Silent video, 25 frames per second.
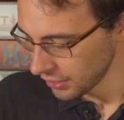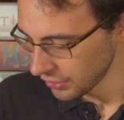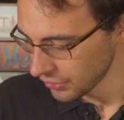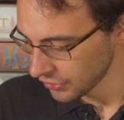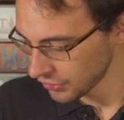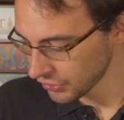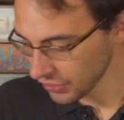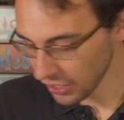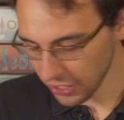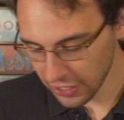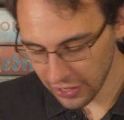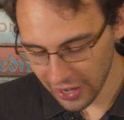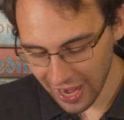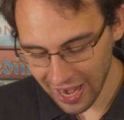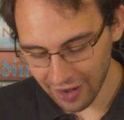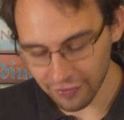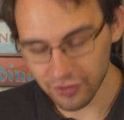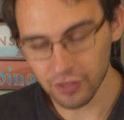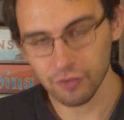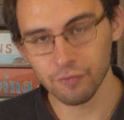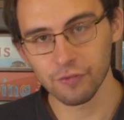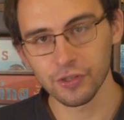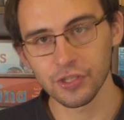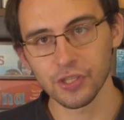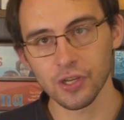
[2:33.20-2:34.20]
So you have
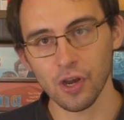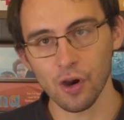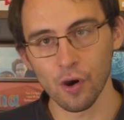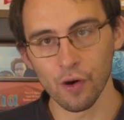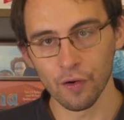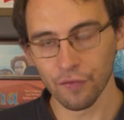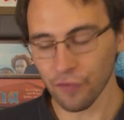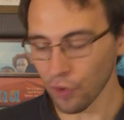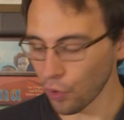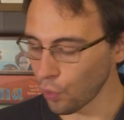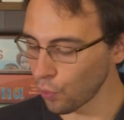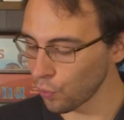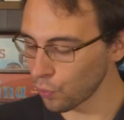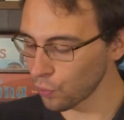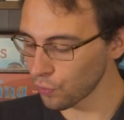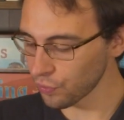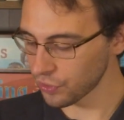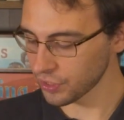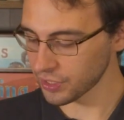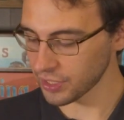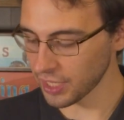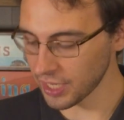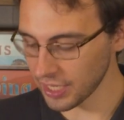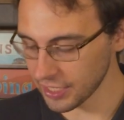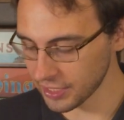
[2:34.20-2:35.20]
to resolve all
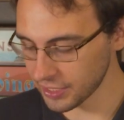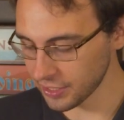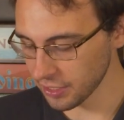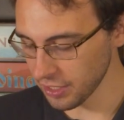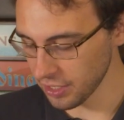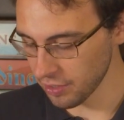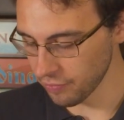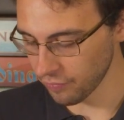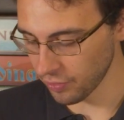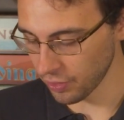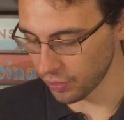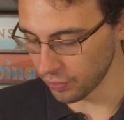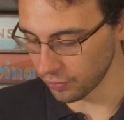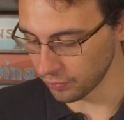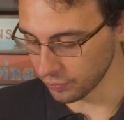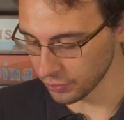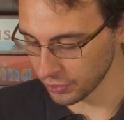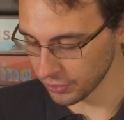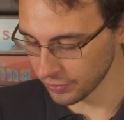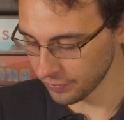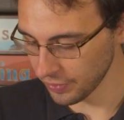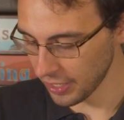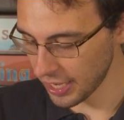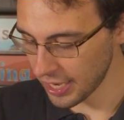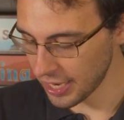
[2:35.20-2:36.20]
the dice that you
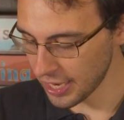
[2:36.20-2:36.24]
rolled.